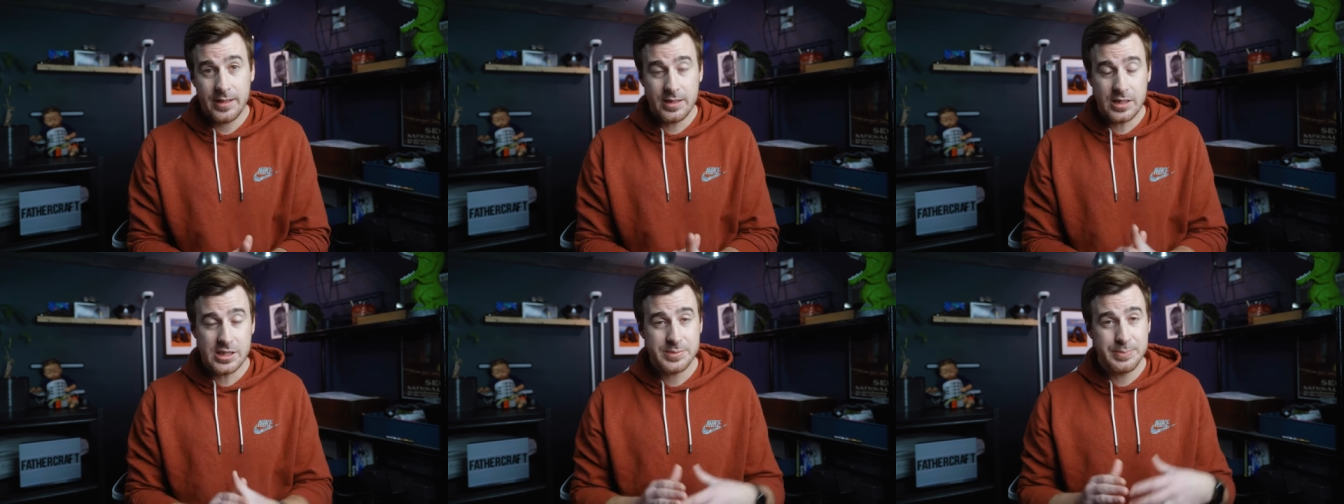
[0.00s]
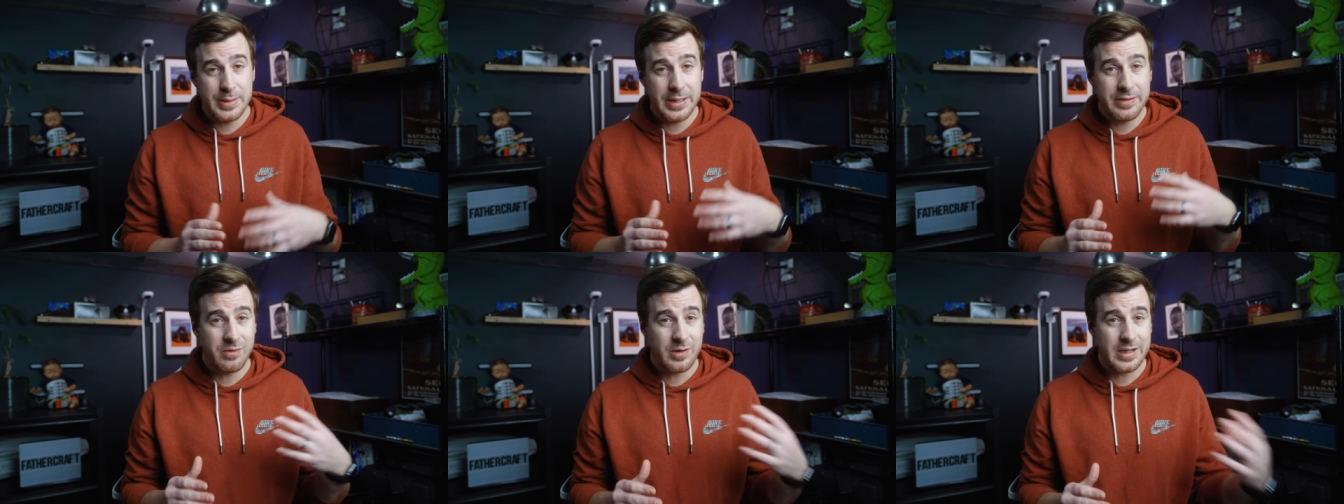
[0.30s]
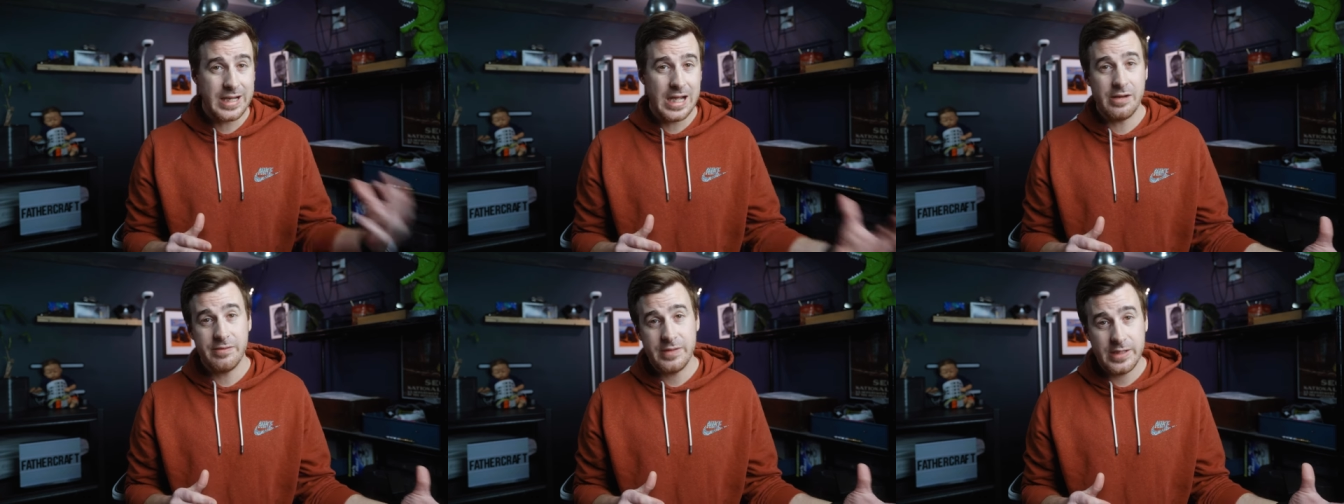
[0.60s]
And I'll speak for
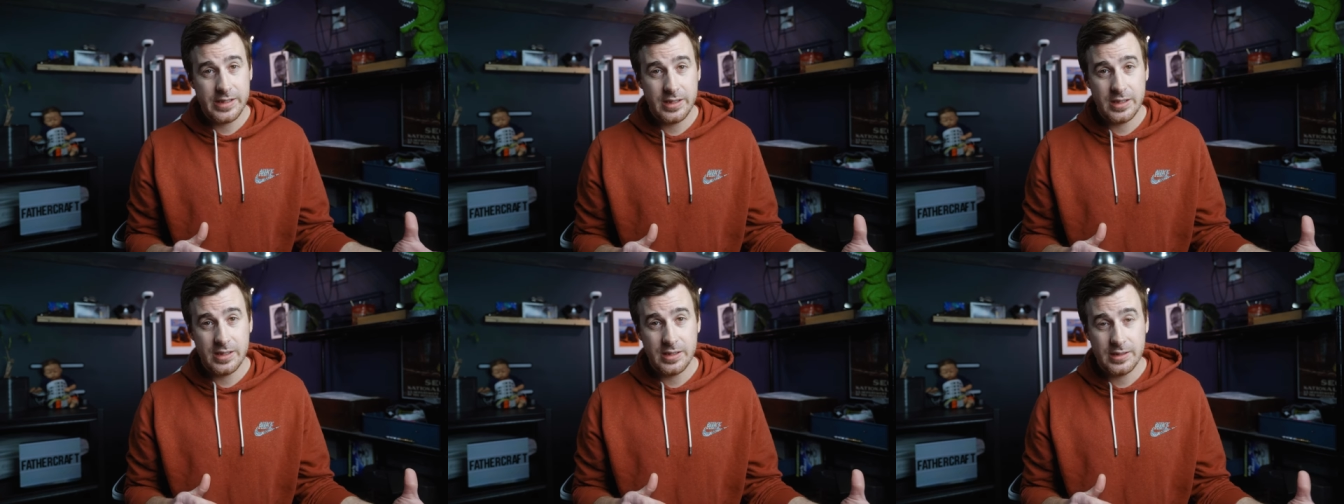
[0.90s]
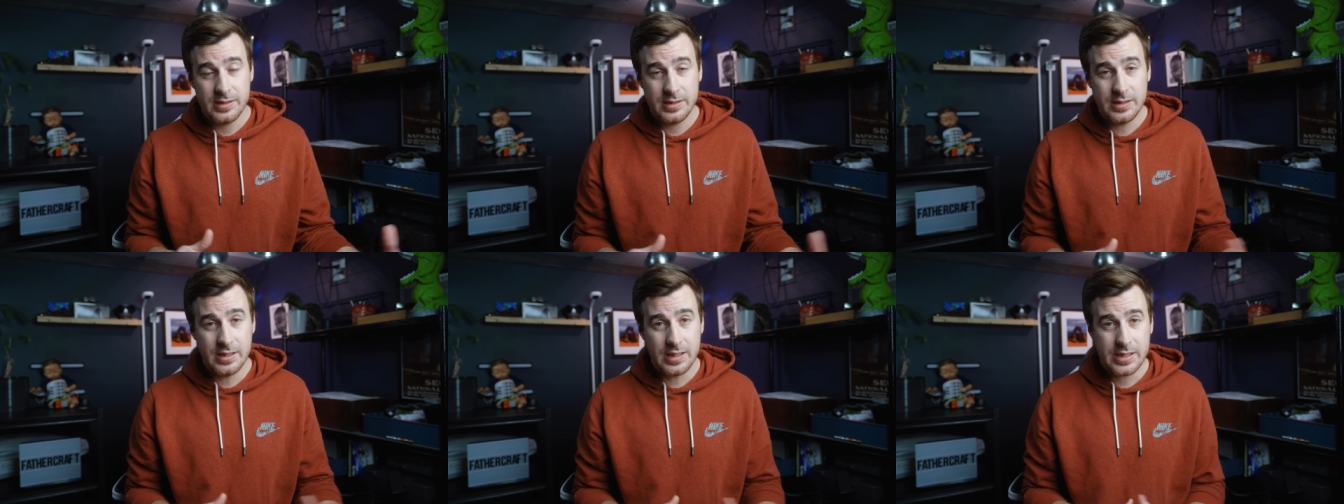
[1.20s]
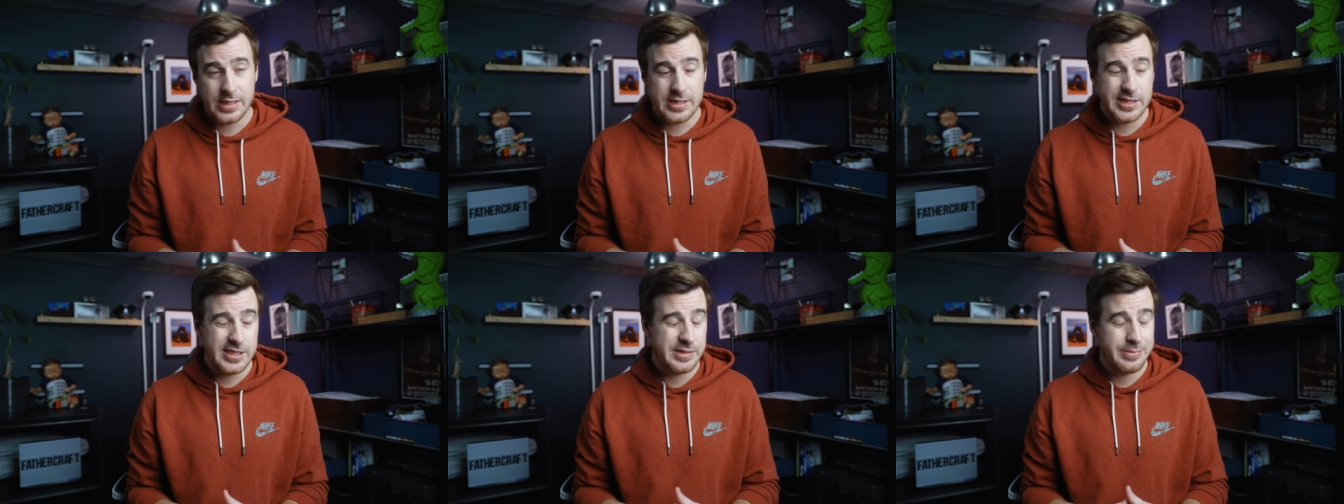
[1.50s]
Calvin here,
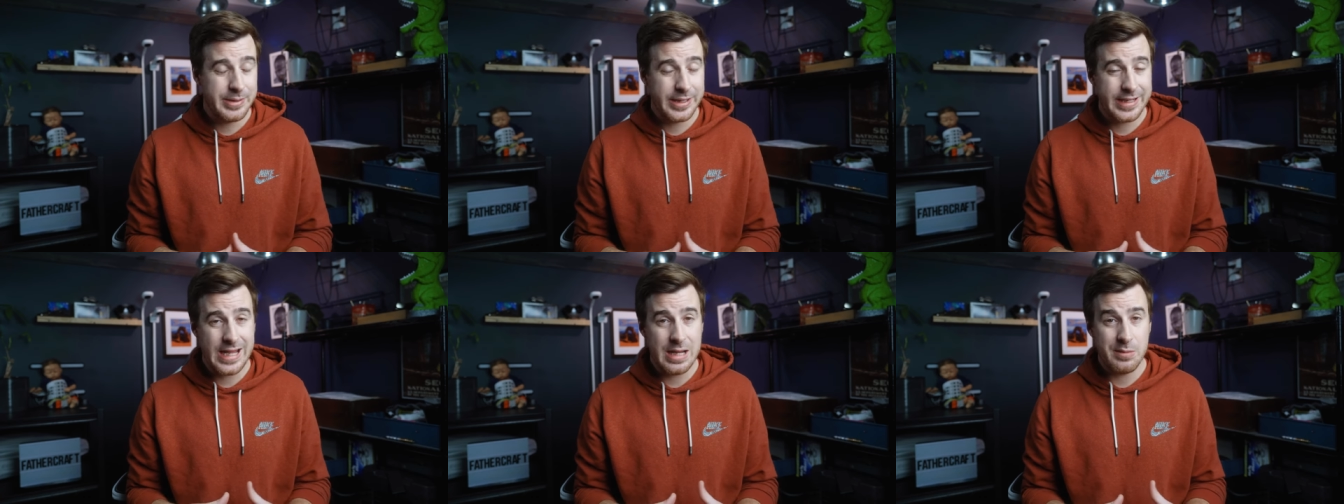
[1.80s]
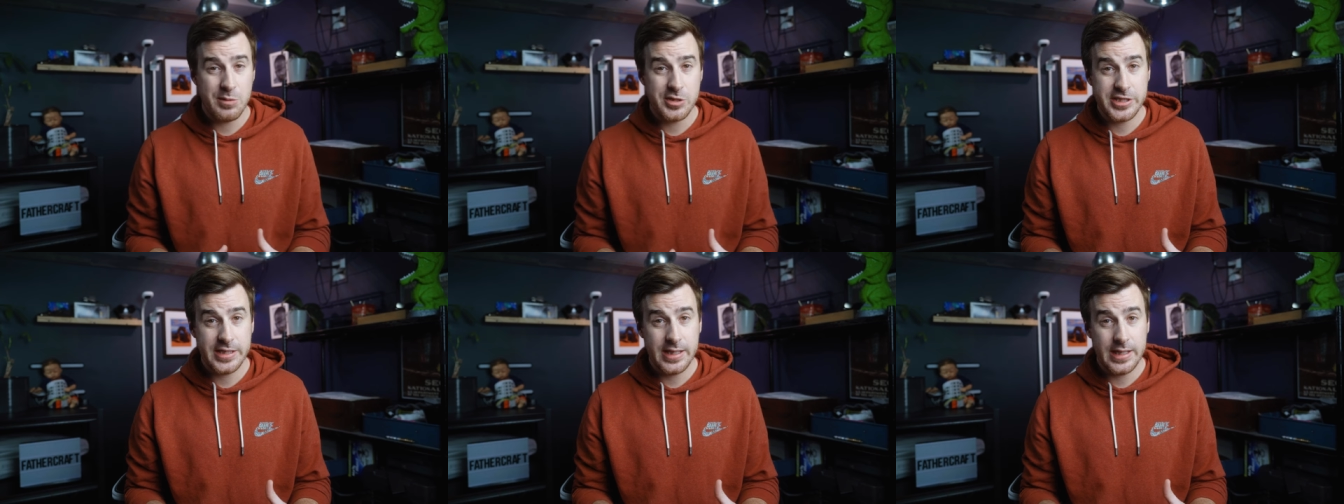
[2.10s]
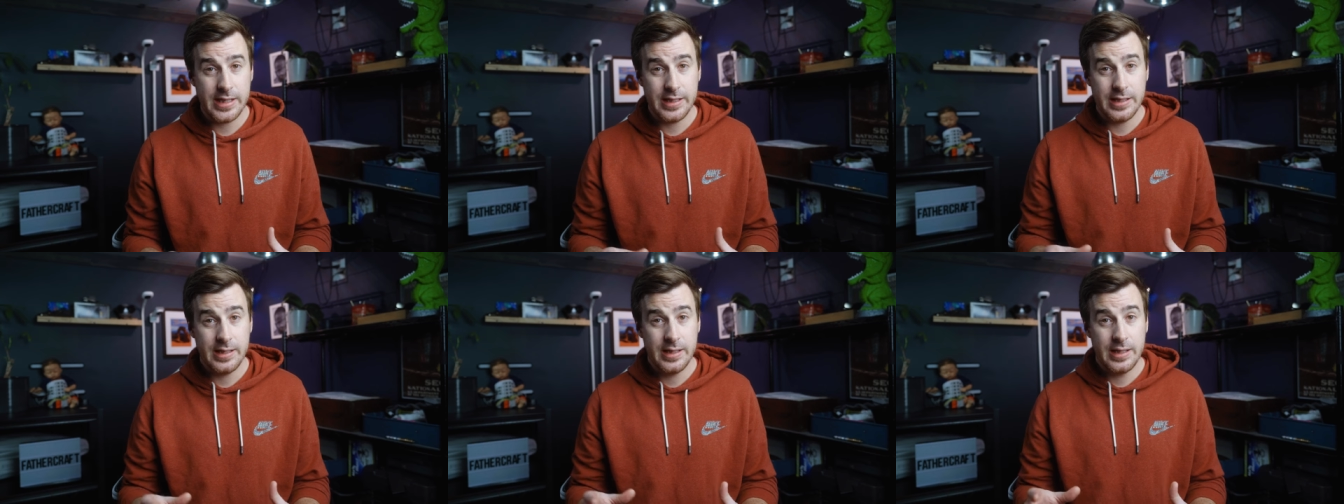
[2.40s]
because uh, he's a bit camera
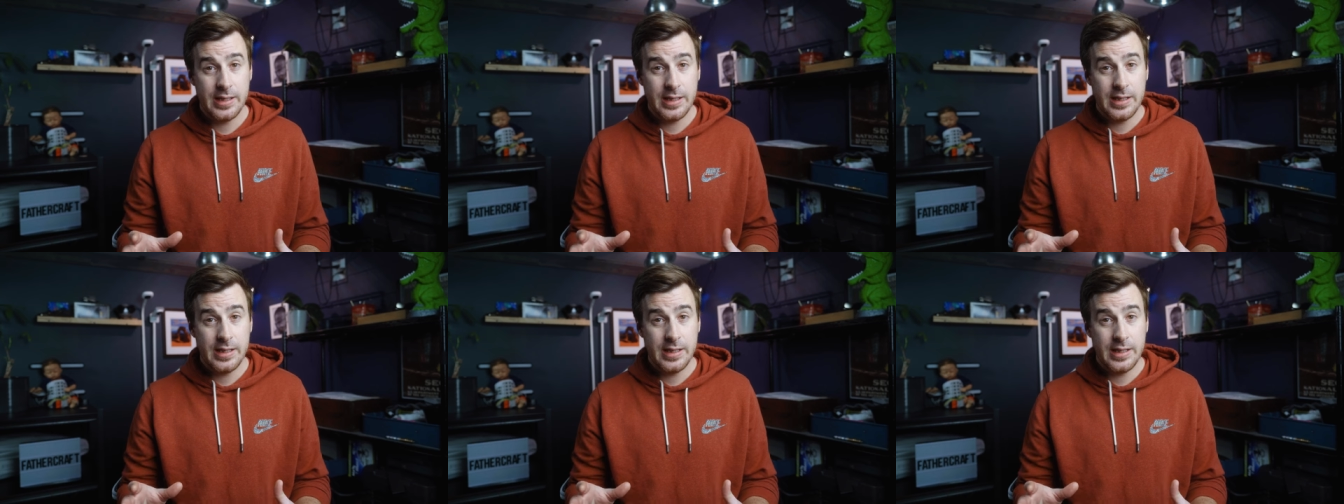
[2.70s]
shy.